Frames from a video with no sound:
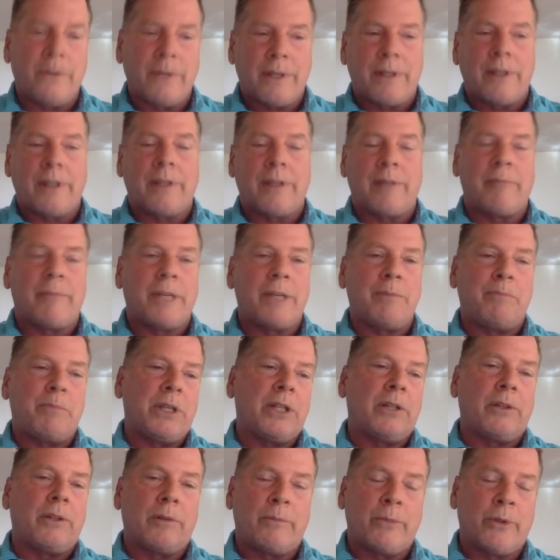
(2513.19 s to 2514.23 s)
I think it might be
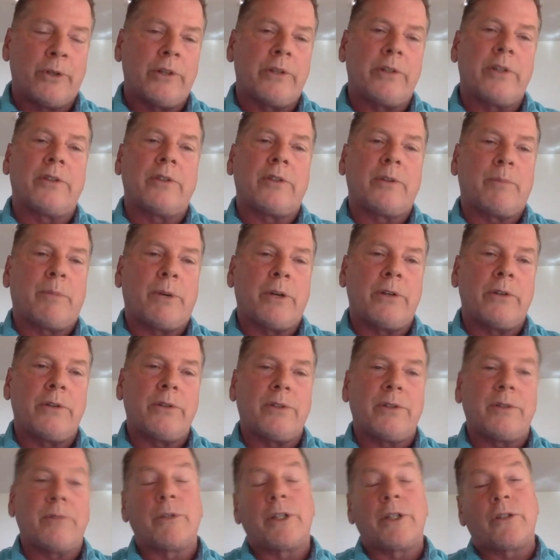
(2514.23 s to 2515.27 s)
a little more
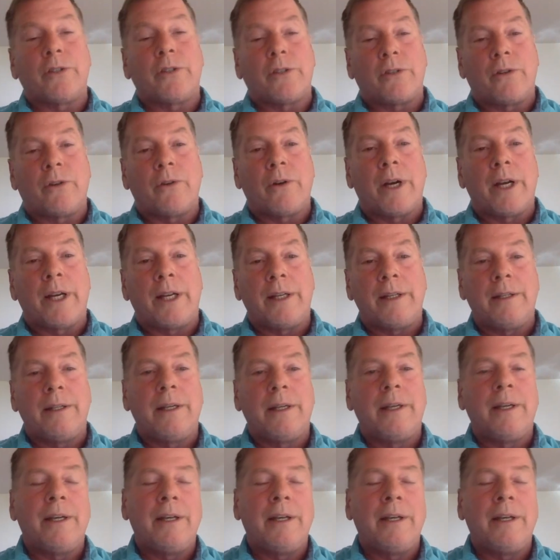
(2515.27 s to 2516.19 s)
dispersed, which is great,